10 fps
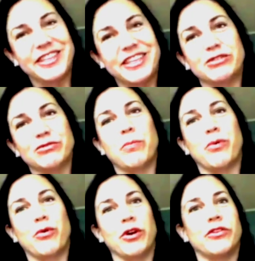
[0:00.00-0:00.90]
these
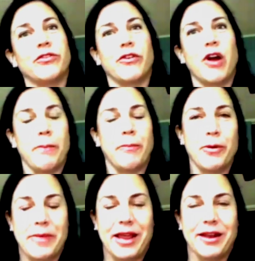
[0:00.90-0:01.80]
reports for upper
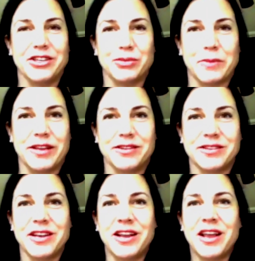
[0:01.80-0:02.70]
management,
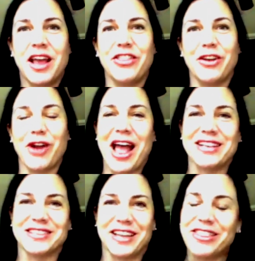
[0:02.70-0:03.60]
and they were
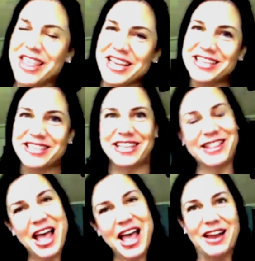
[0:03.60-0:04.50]
asking this and
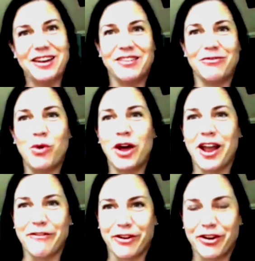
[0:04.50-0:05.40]
that and
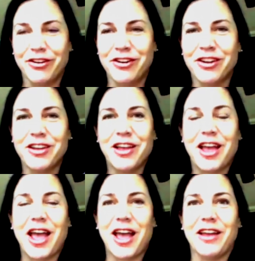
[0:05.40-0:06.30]
whatever.
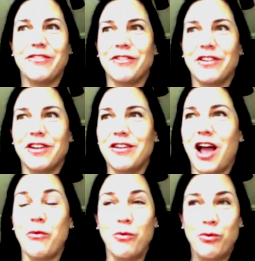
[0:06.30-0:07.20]
And I
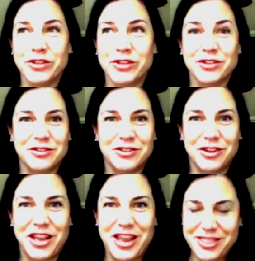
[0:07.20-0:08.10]
was
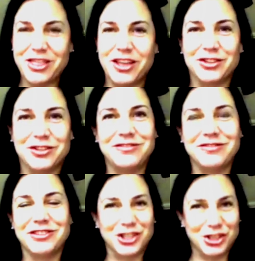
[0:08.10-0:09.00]
in the
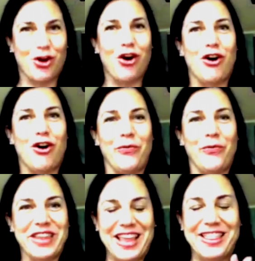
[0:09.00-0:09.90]
stall,
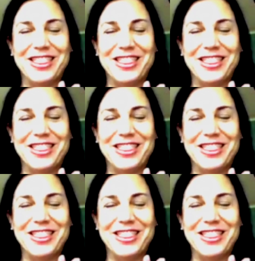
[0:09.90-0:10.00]
in